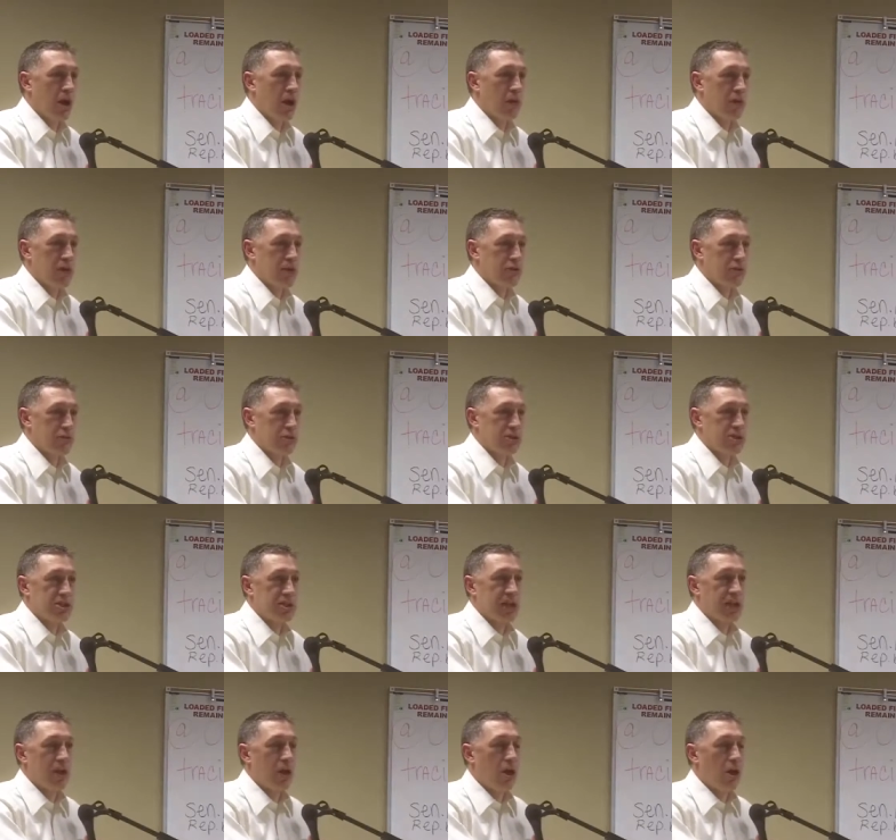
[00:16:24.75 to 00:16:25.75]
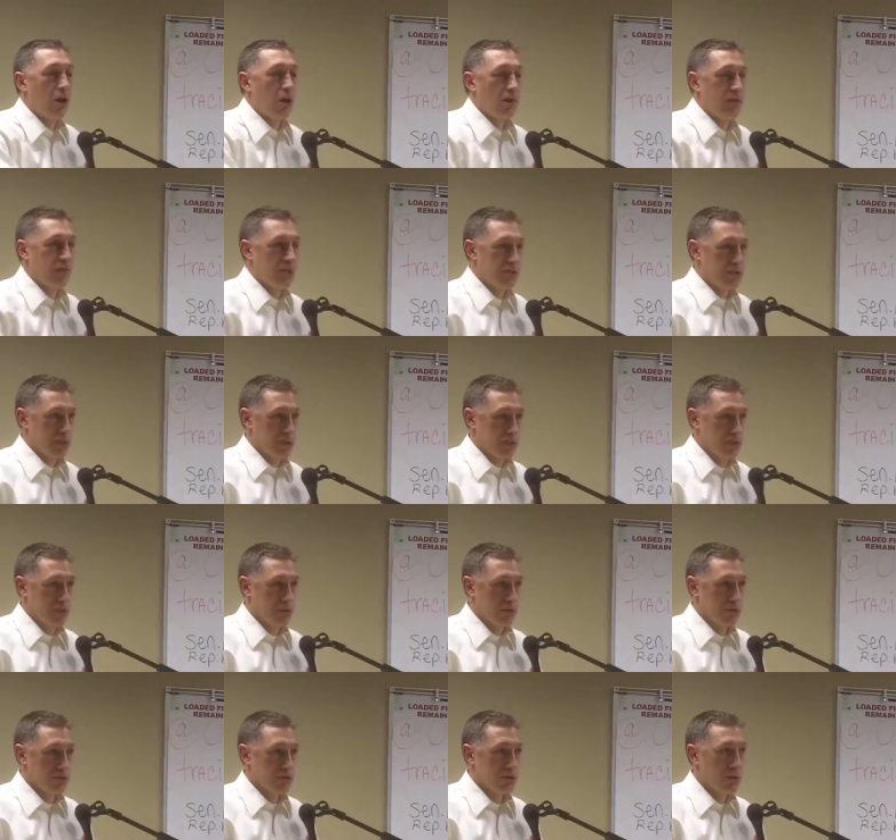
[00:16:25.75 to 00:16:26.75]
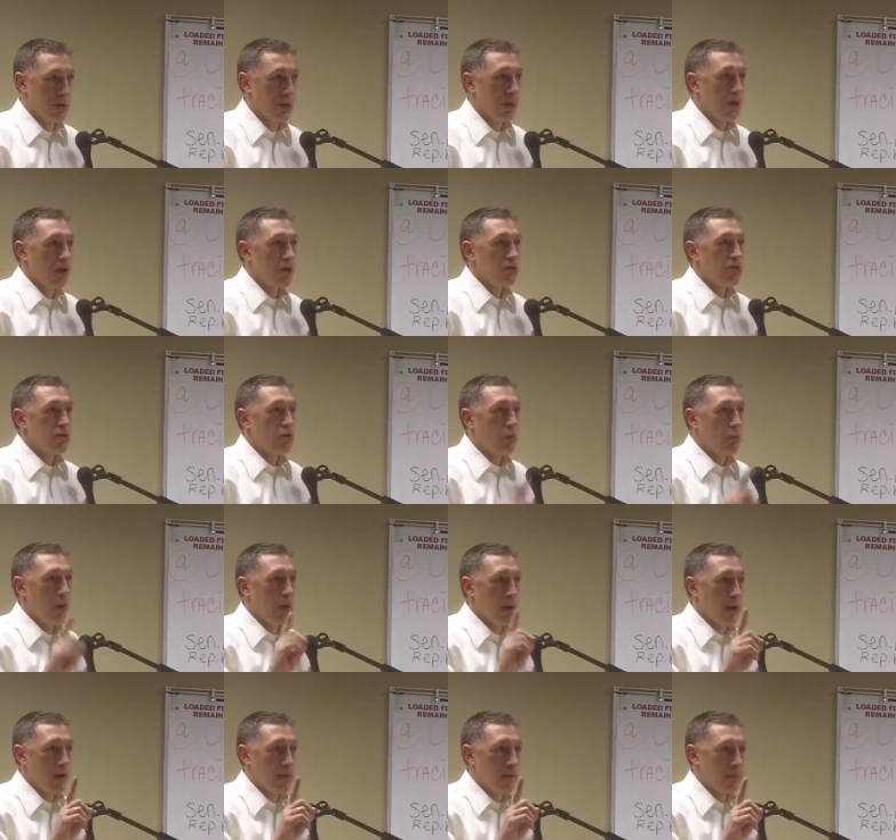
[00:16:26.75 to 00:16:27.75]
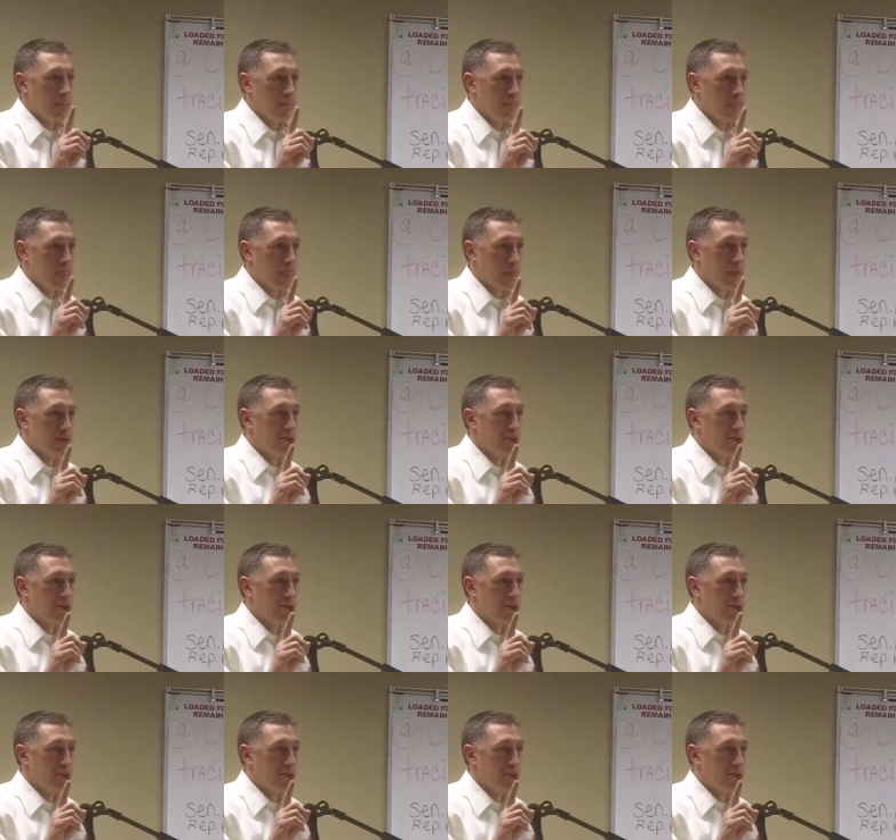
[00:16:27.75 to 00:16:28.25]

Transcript: our interest in all of those issues to one,